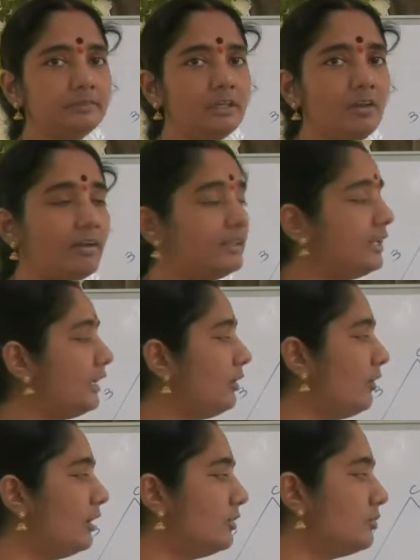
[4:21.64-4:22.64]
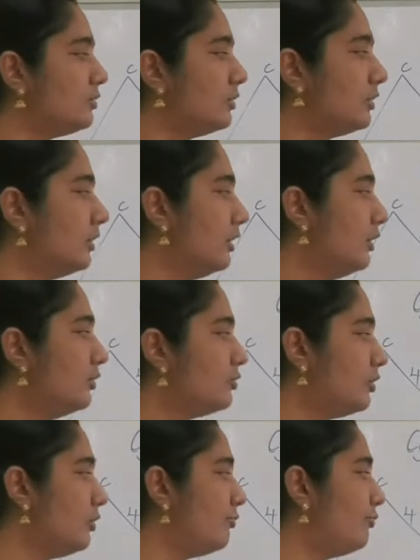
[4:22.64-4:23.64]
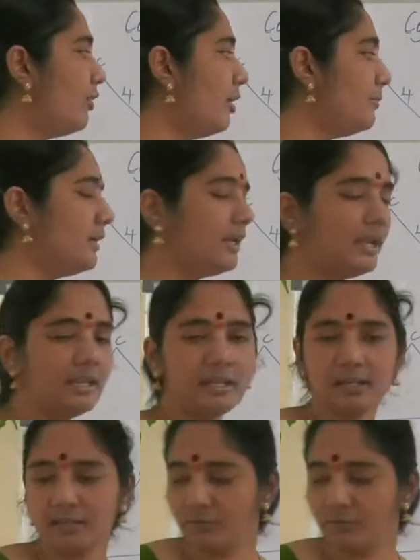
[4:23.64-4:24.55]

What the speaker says: Now, I think you understood. So, to form a triangle, the